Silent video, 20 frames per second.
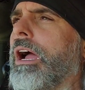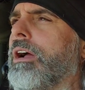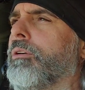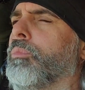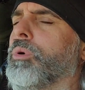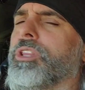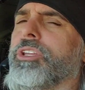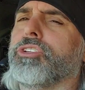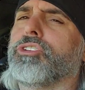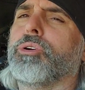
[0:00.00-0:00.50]

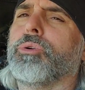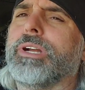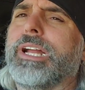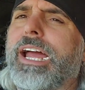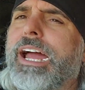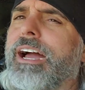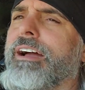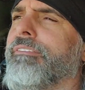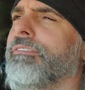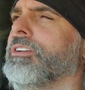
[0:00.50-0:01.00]
with a
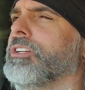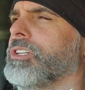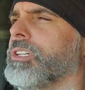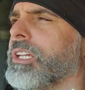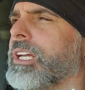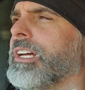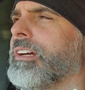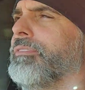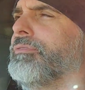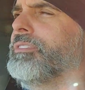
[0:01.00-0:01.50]
2.5-inch
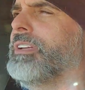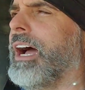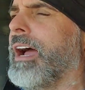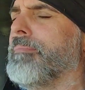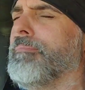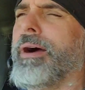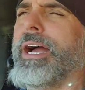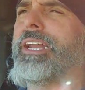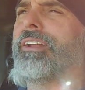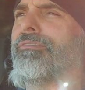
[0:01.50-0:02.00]
lift,
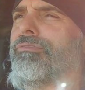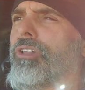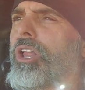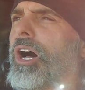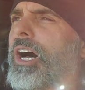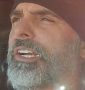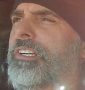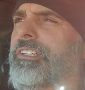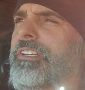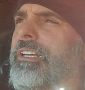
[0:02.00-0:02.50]
I might have
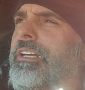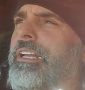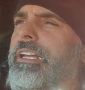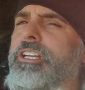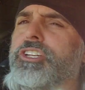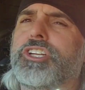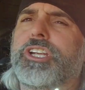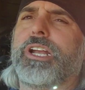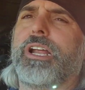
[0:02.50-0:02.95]
lost an inch,